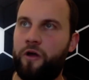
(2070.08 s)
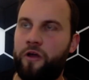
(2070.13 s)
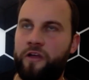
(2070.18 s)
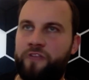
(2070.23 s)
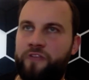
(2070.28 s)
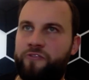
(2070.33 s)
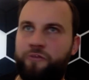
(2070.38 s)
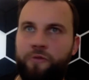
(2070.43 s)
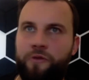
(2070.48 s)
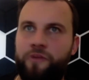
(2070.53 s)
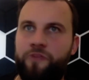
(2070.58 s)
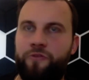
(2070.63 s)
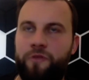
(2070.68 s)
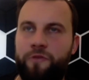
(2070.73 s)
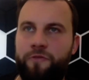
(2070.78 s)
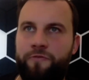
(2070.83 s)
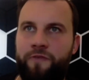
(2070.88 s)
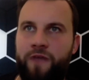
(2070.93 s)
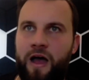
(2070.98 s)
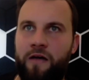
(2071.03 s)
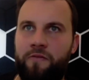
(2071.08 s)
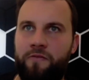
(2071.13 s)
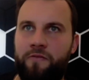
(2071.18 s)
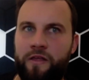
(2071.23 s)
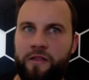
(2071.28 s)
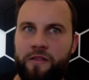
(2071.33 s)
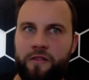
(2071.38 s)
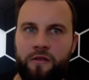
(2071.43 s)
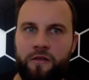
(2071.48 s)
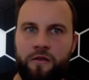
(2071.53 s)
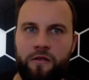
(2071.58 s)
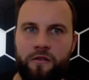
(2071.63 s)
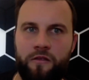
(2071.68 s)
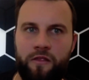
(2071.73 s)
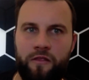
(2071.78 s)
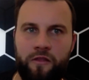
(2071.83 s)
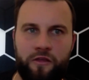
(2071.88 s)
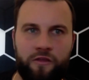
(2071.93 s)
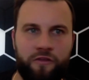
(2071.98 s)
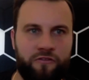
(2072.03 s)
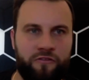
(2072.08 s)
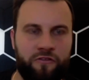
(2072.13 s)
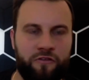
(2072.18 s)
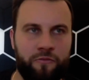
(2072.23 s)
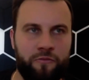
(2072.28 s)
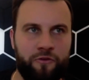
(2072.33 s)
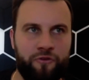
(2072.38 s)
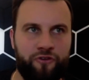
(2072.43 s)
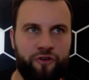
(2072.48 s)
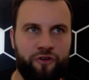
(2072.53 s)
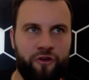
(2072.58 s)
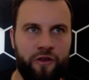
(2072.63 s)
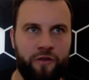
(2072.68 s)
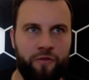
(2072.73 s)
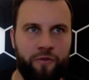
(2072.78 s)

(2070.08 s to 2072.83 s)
It's 2025. Like the consumer journey,